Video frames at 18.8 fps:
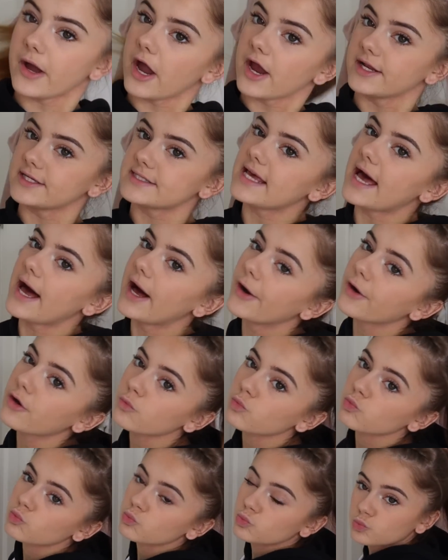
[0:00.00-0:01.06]
ponytail.
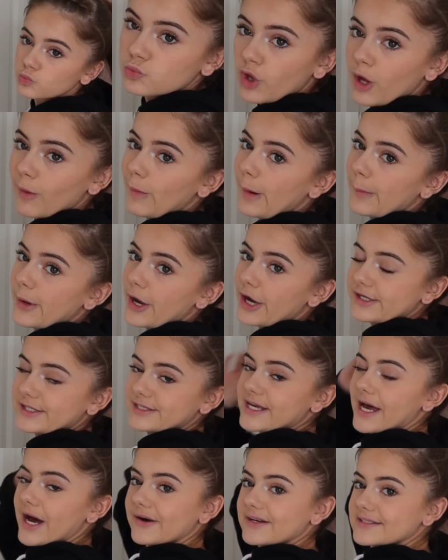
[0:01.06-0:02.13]
My
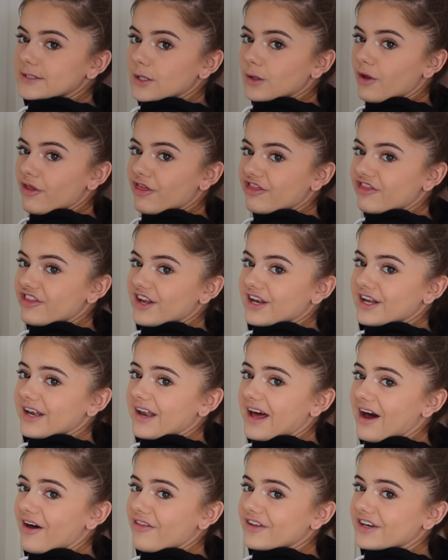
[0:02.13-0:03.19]
ponytail is a lot thinner
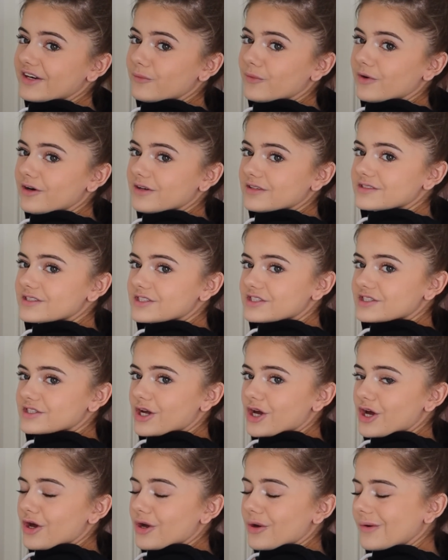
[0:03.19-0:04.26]
now than it was,
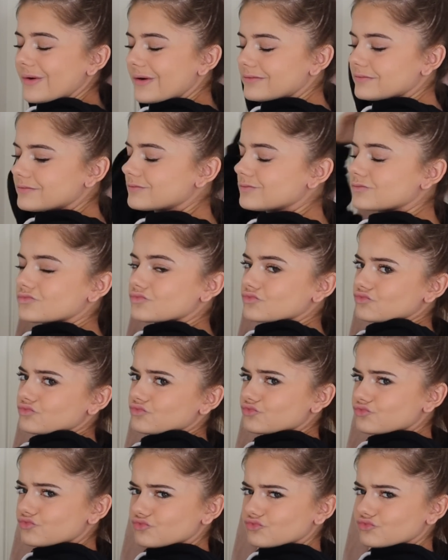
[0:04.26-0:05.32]
so
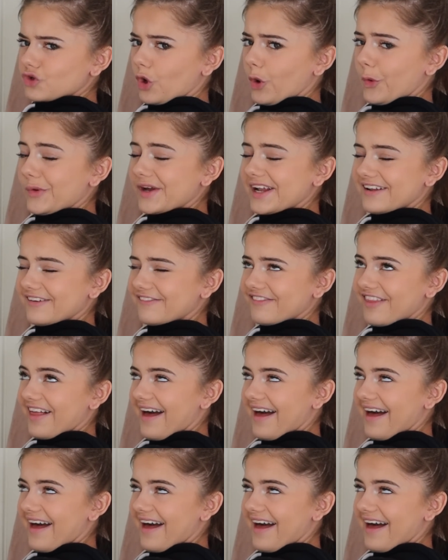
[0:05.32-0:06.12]
We love